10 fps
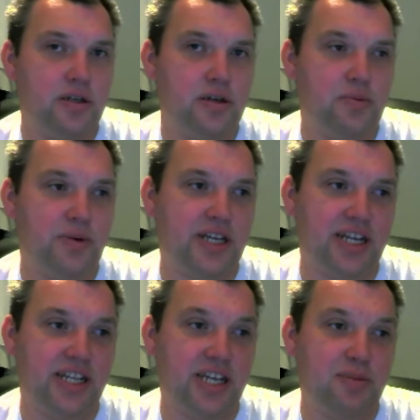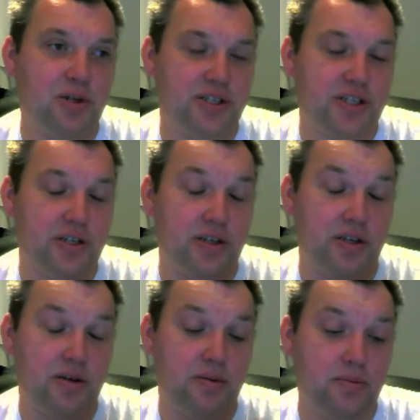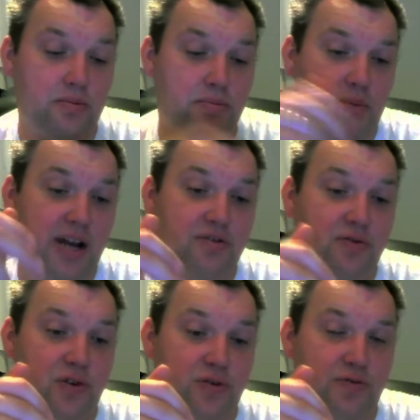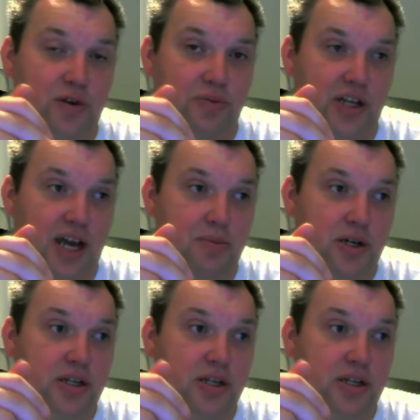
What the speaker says: We can enable the microphone from the camera.